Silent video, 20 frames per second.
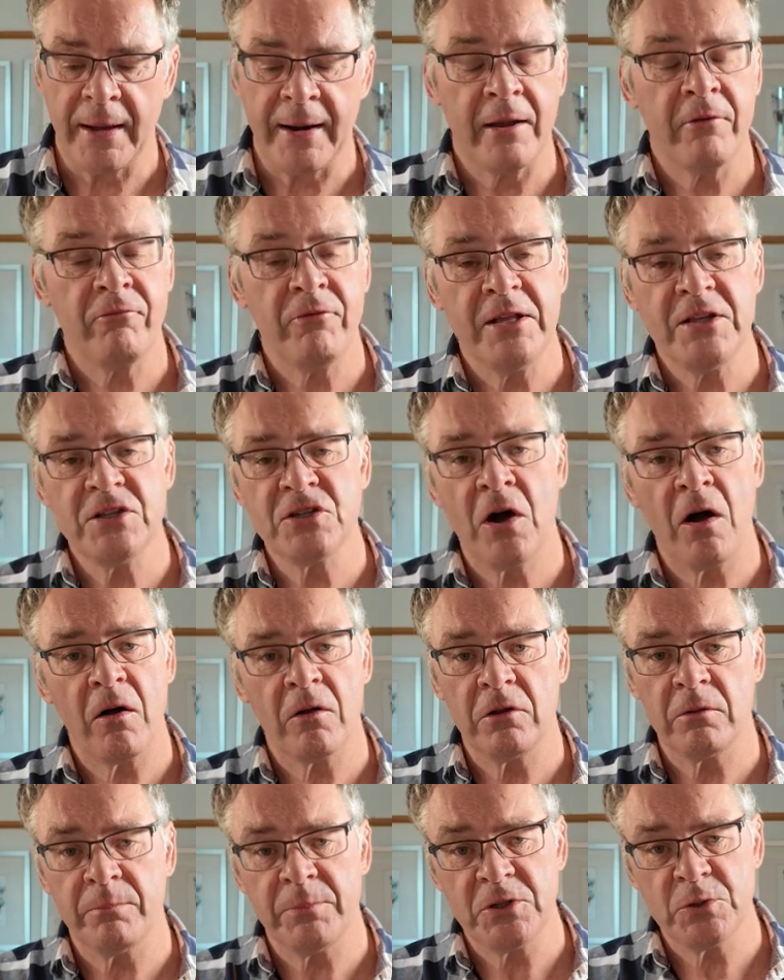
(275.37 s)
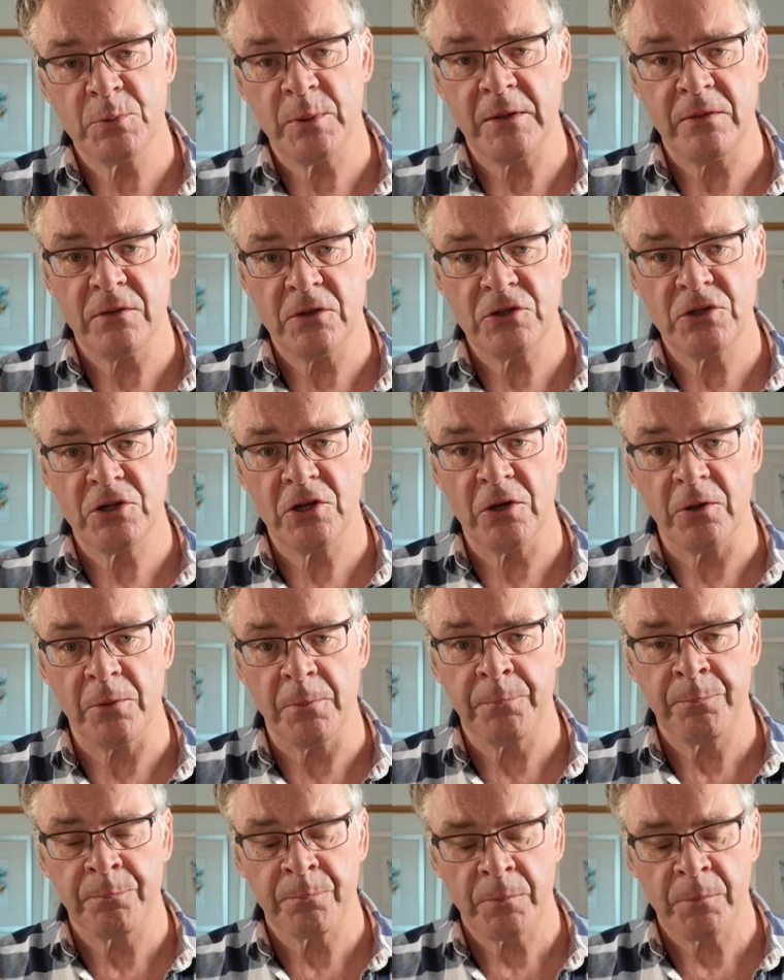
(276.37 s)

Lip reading: and I really toggle between the two.